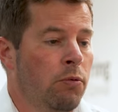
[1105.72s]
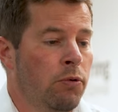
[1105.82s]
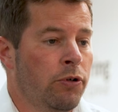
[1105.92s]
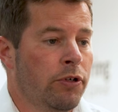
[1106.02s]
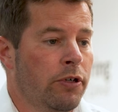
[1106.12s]

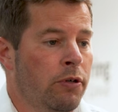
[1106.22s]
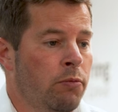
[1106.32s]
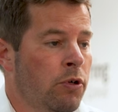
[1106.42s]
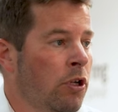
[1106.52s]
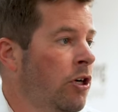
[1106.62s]
would
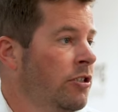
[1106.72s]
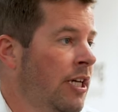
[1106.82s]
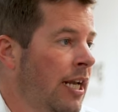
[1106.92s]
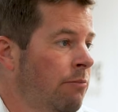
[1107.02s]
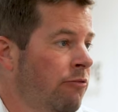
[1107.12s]
like
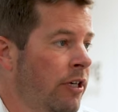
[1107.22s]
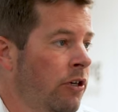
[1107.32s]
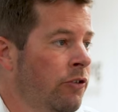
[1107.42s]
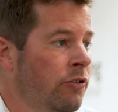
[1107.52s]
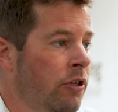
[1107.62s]
to
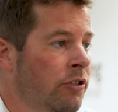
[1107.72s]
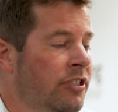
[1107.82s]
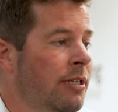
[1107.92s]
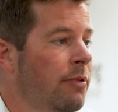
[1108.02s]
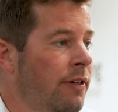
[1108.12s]
collaborate on
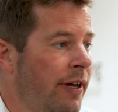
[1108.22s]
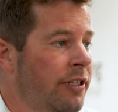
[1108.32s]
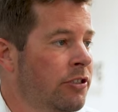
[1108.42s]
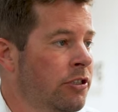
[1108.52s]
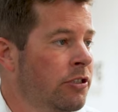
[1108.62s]
similar
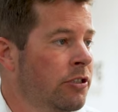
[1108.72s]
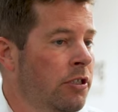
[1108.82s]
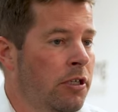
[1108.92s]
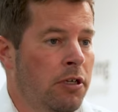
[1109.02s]
ventures,